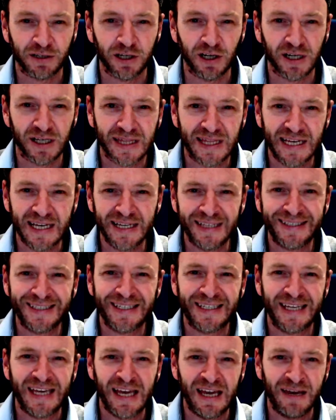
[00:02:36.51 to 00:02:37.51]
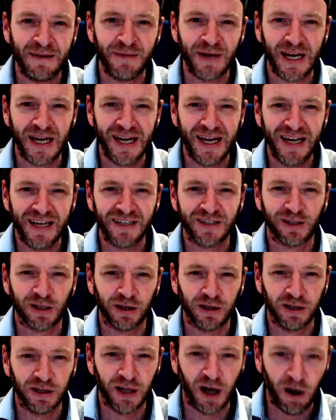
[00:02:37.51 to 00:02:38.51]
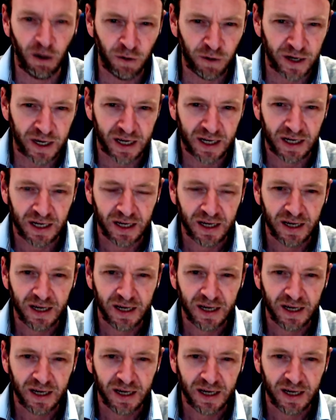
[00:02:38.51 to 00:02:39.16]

Look, this team is loaded.